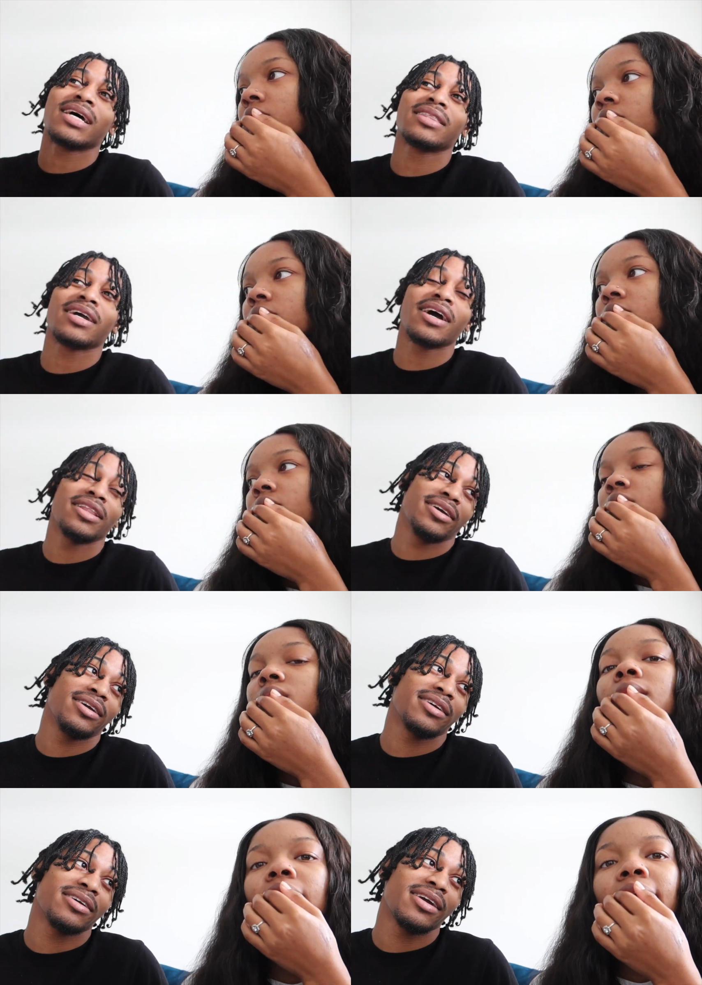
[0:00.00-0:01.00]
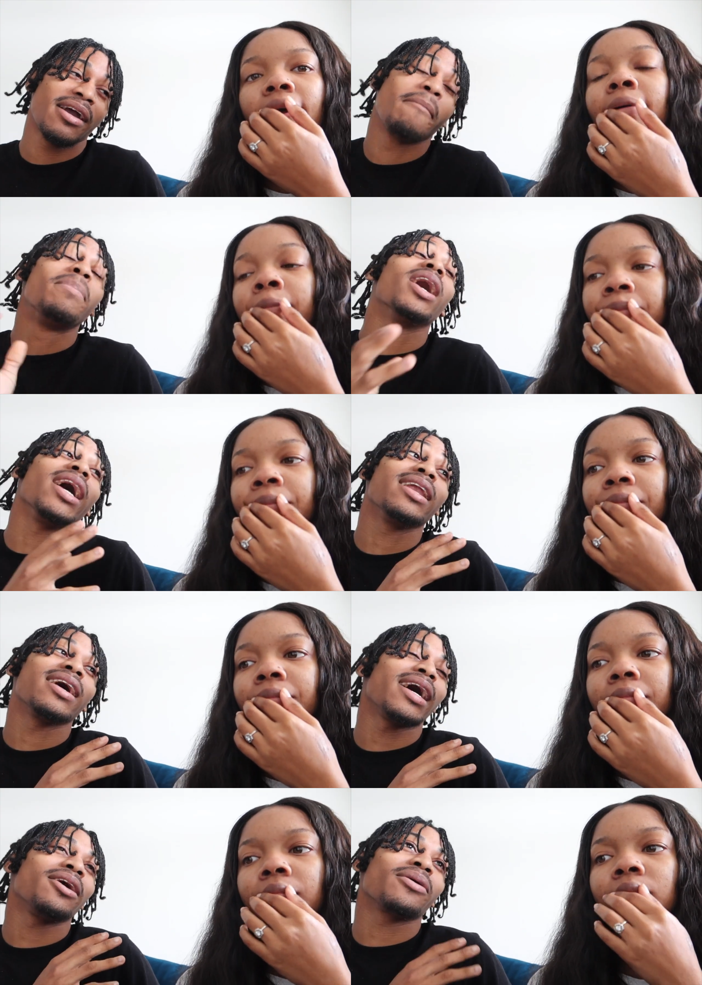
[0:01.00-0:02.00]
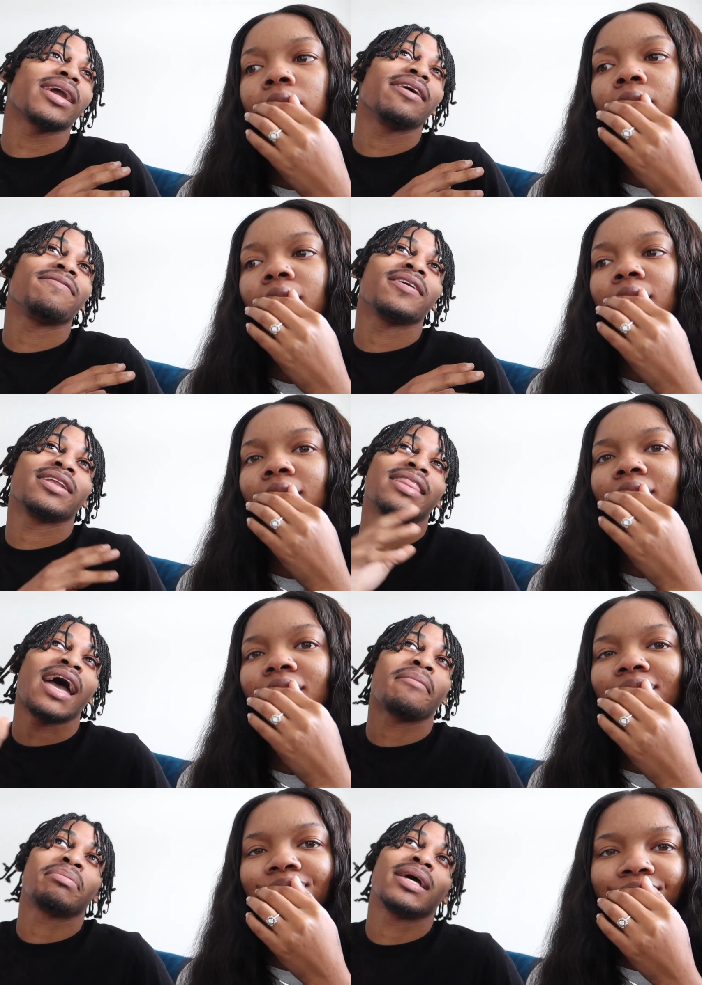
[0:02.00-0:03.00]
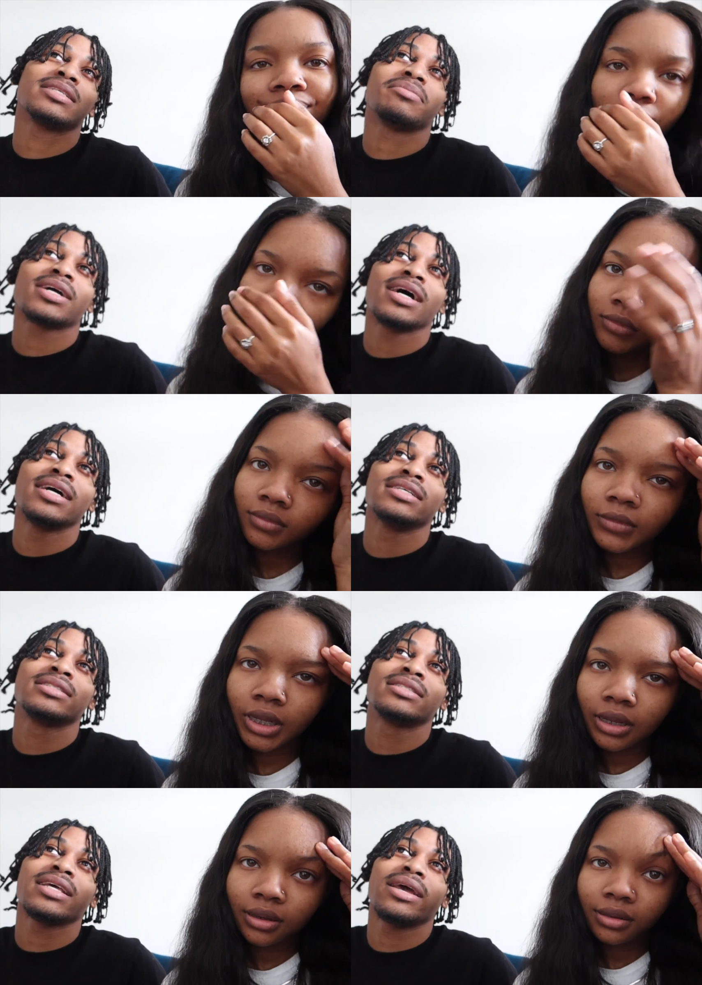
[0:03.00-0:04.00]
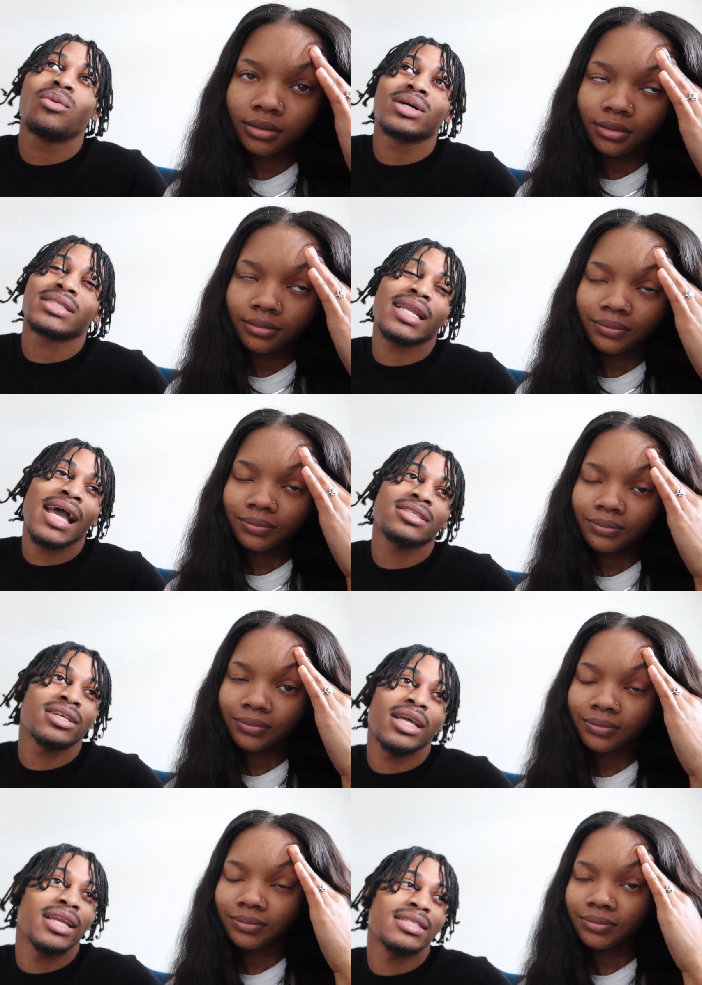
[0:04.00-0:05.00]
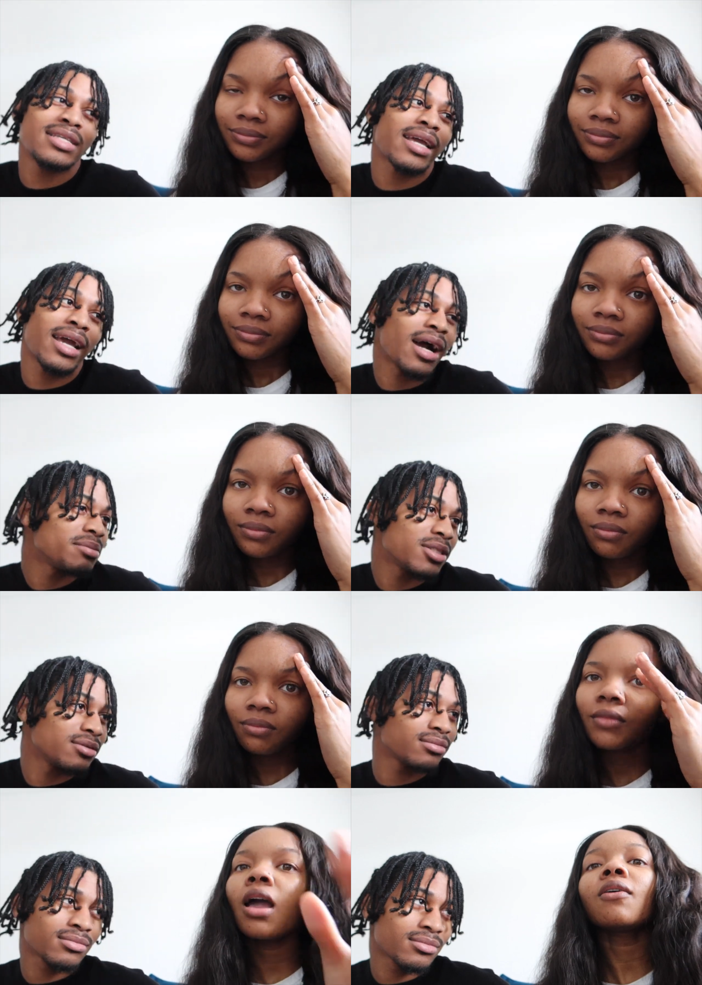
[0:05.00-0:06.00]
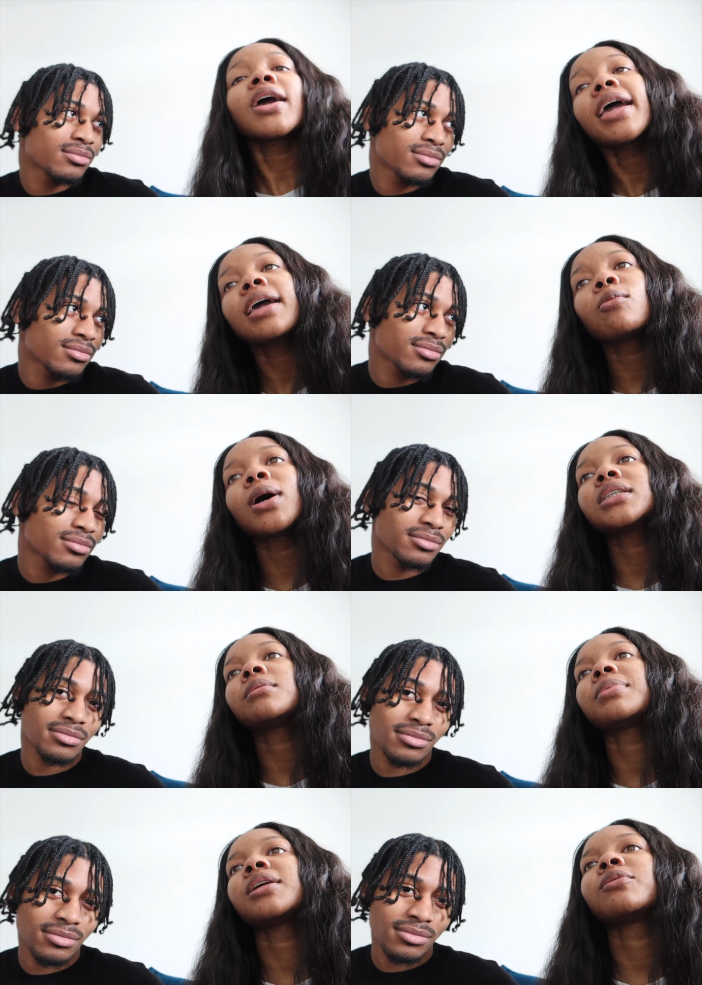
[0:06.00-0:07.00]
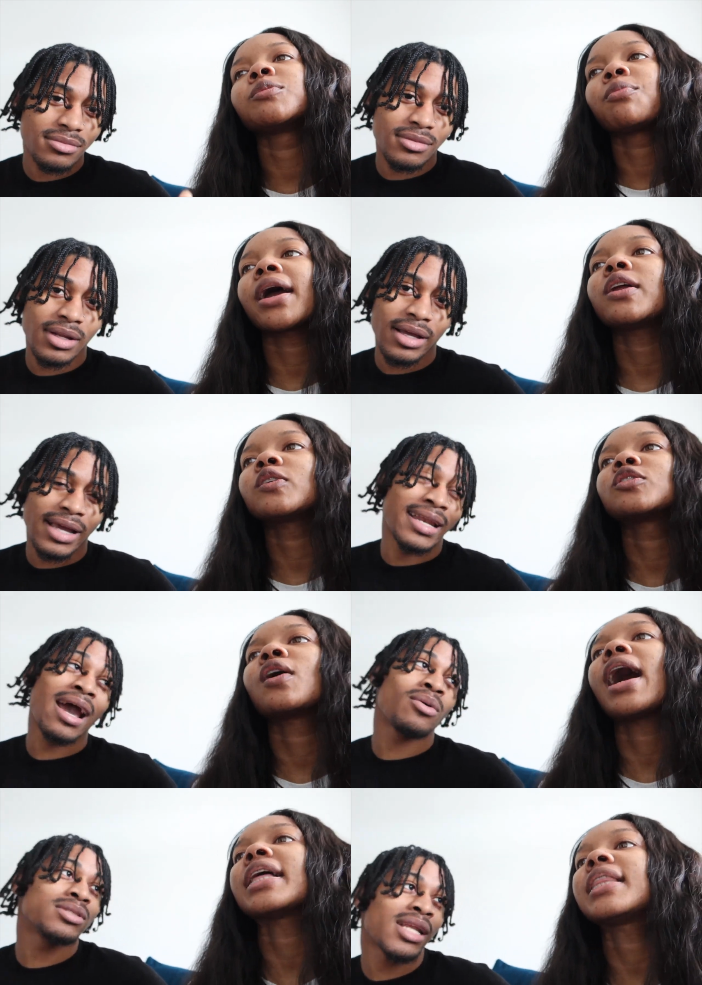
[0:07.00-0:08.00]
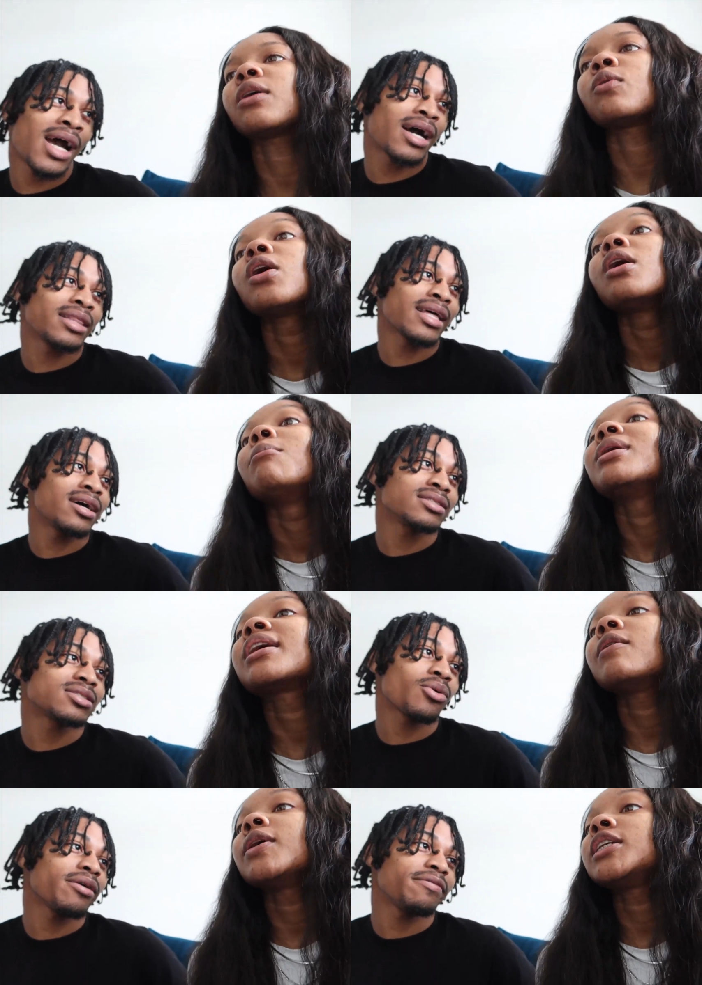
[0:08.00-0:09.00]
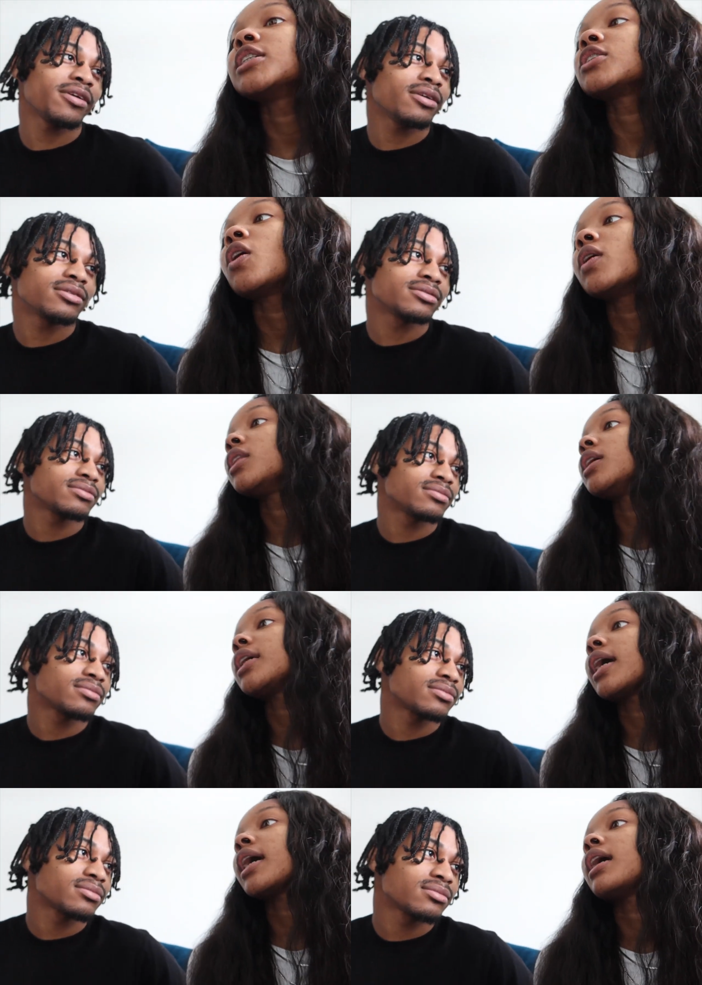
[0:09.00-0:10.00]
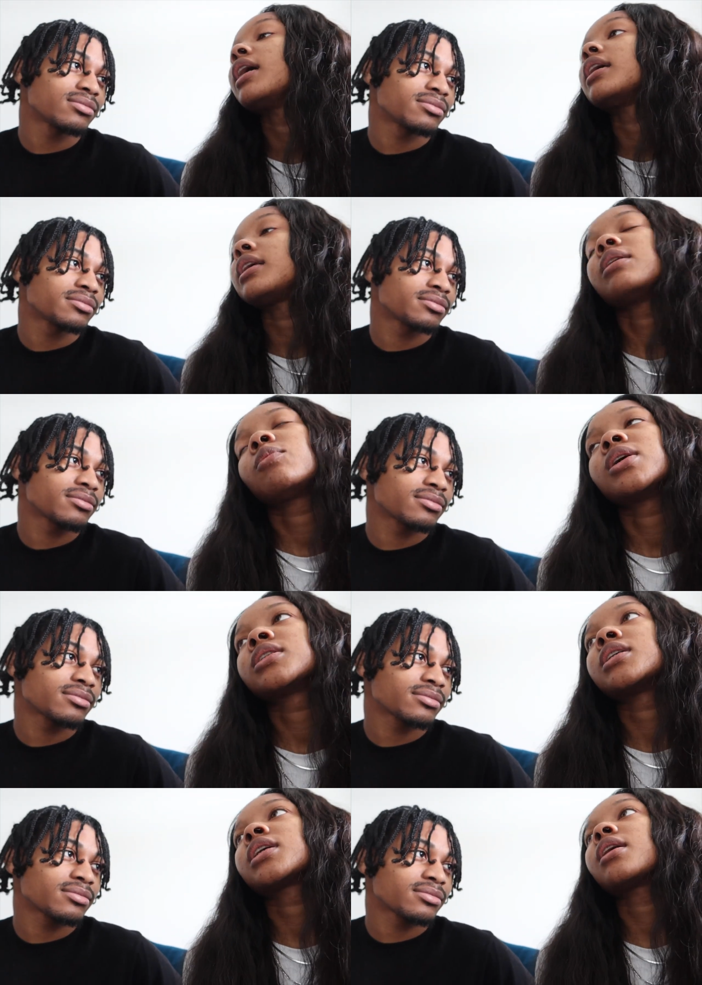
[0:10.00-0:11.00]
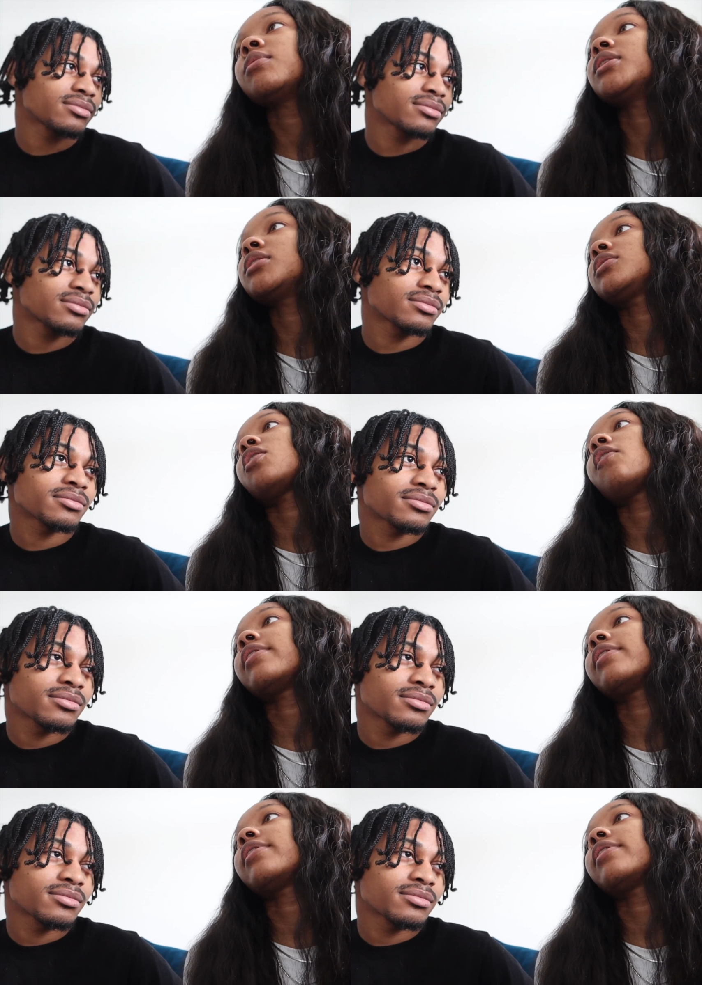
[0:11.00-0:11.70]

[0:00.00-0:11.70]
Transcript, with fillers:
Speaker 1: out the color. Yeah. But I don't care for that place because it wasn't nicer than the second option.
Speaker 2: Okay, it wasn't, but it was brighter. And so I think. but can we feet. just go and look at? it wasn't. Can we just go